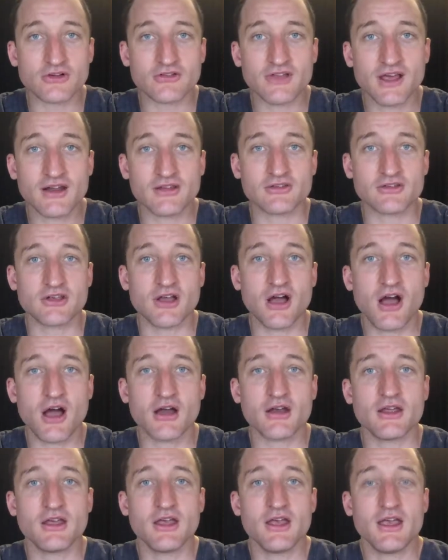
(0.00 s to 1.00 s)
that is God,
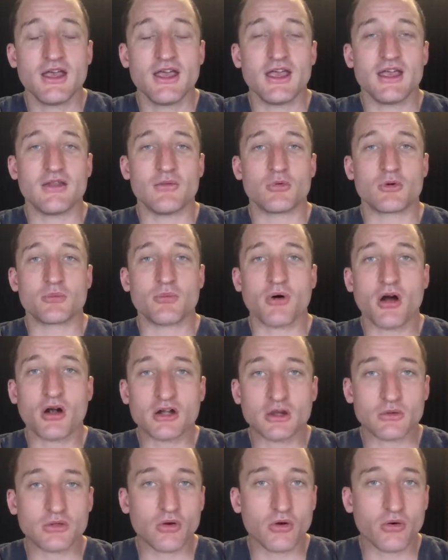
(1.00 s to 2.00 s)
and we're partnering
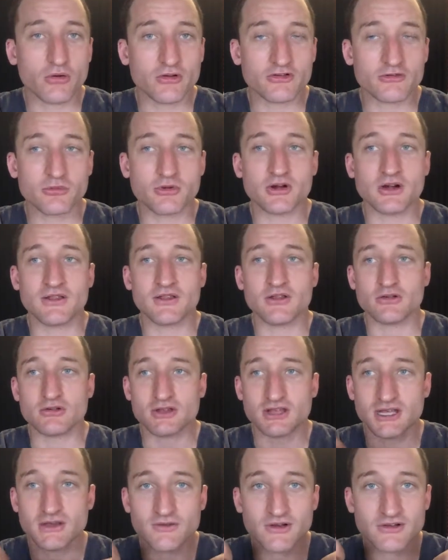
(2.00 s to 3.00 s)
with the Holy Spirit, and they'll
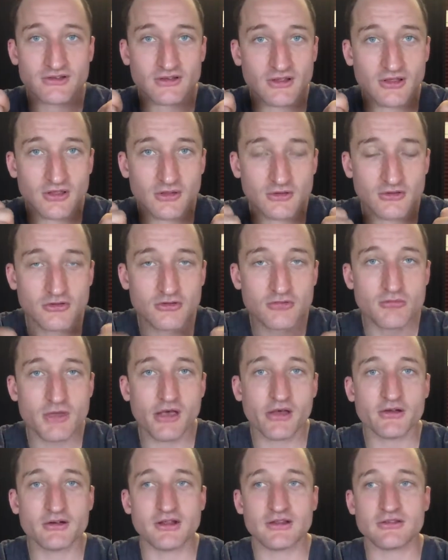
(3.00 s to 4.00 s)
give us the new
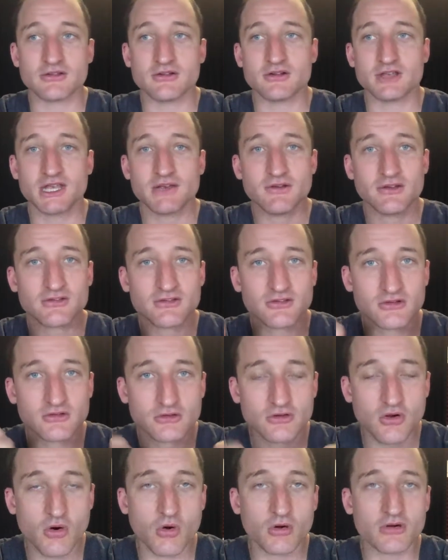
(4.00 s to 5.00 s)
melodies, it'll give us the new
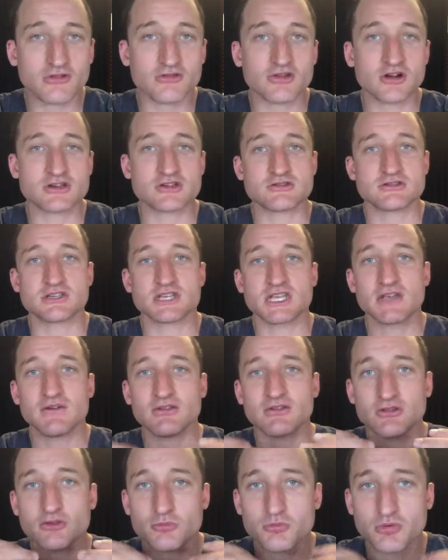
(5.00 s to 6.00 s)
chord structures, it'll give us
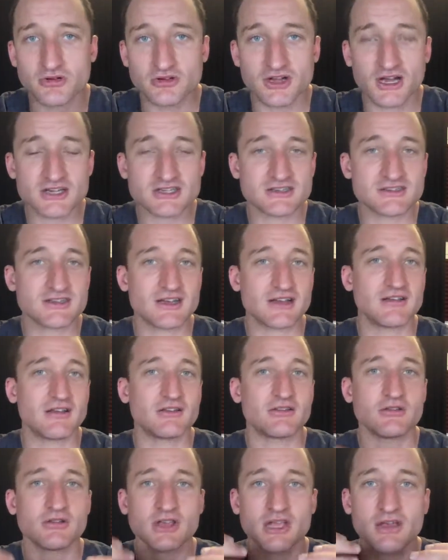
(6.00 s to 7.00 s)
new production techniques,
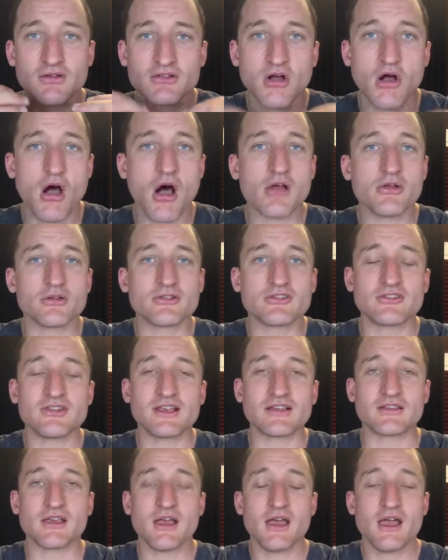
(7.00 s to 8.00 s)
it'll give us all those
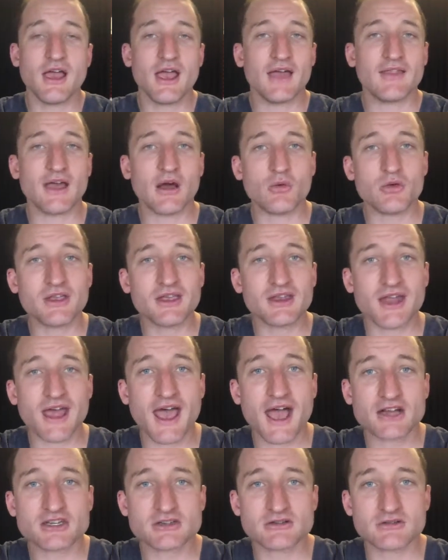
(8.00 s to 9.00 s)
things, and that we can
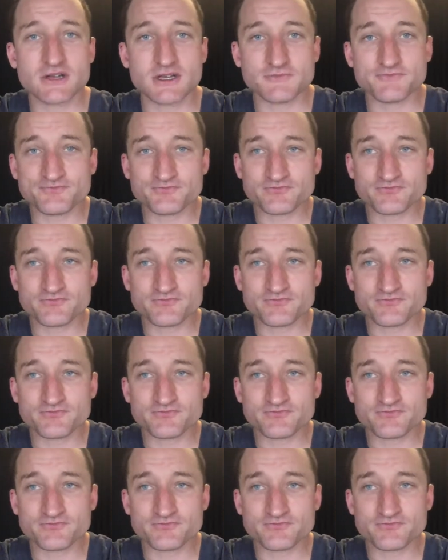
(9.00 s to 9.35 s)
actually